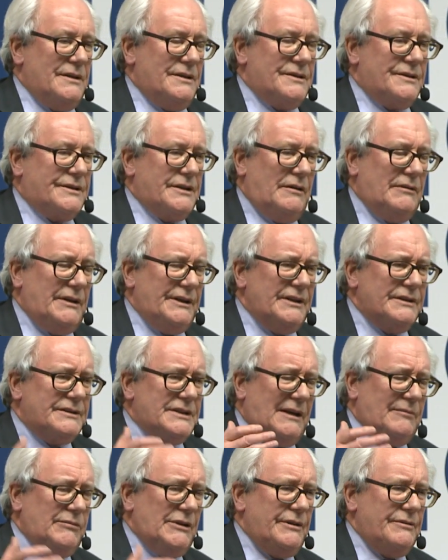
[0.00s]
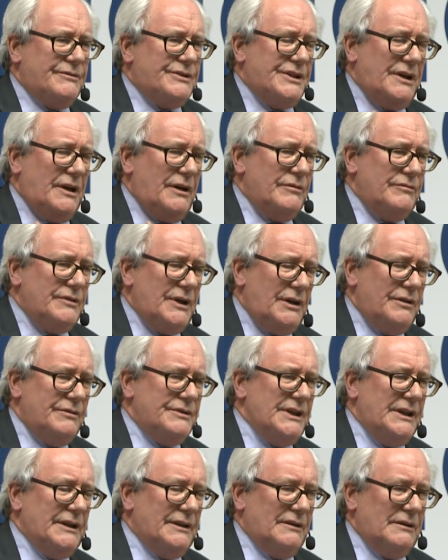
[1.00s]
So under WTO no
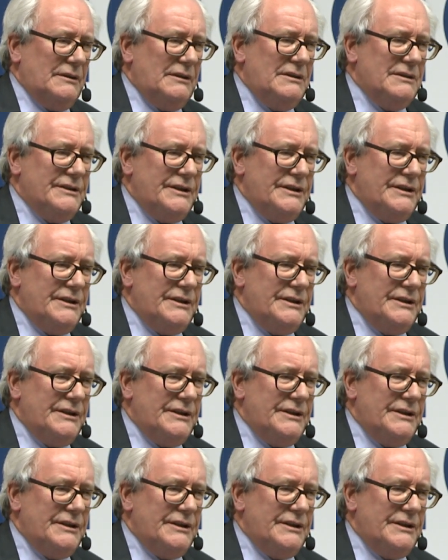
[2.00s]
deal,